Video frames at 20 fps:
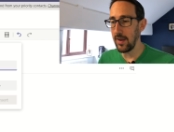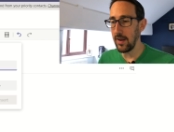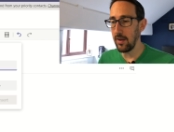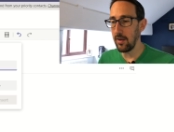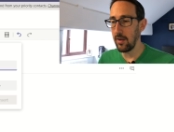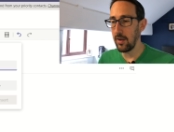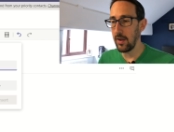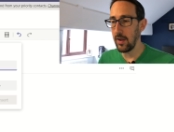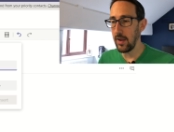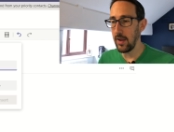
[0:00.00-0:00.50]

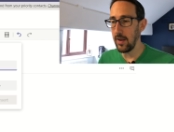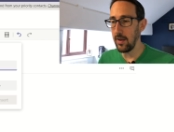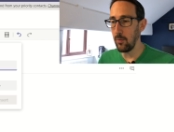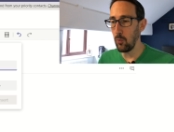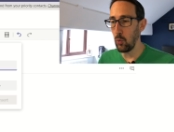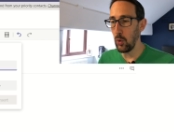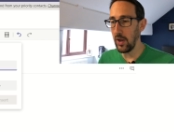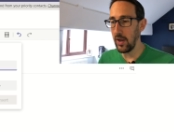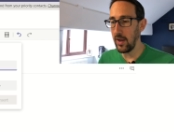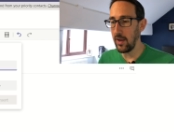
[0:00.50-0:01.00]
in,
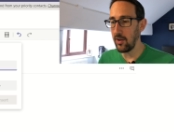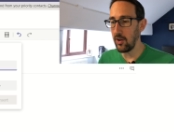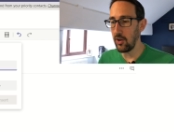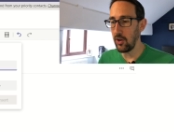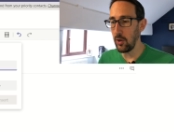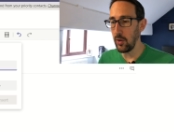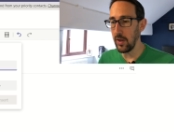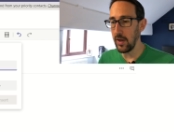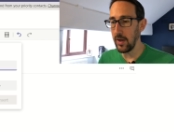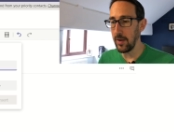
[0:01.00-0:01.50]
in Wiki to
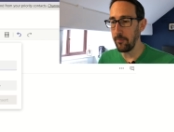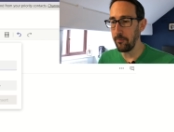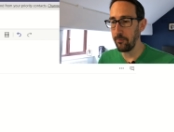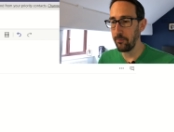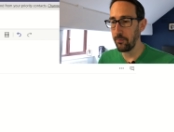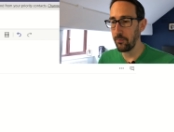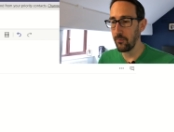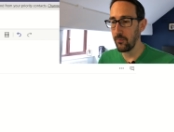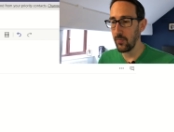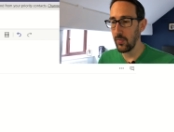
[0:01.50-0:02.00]
do that.
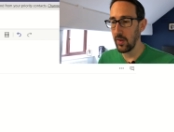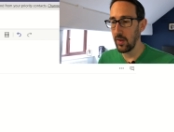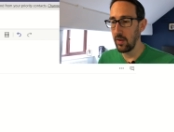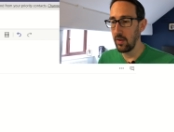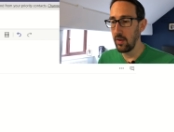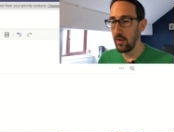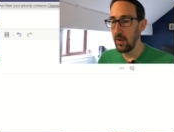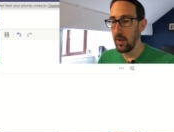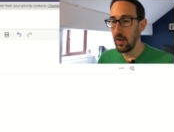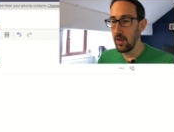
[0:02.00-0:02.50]

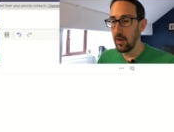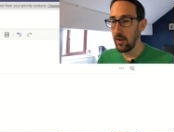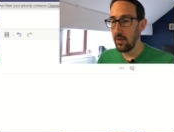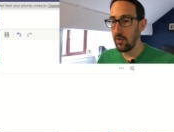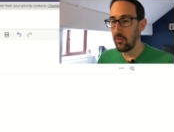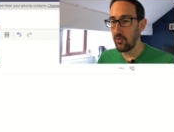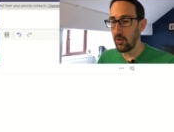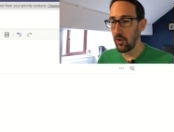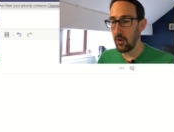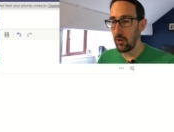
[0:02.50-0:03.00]

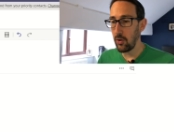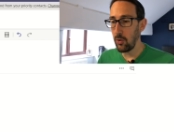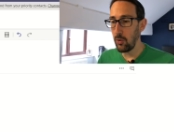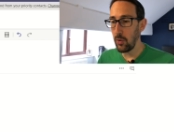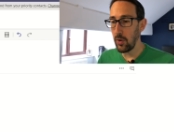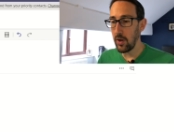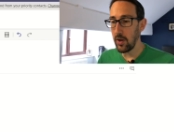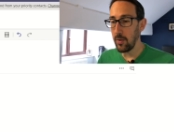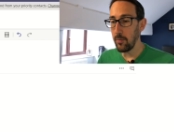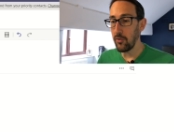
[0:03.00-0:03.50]

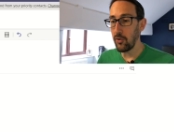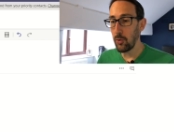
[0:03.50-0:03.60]
So um,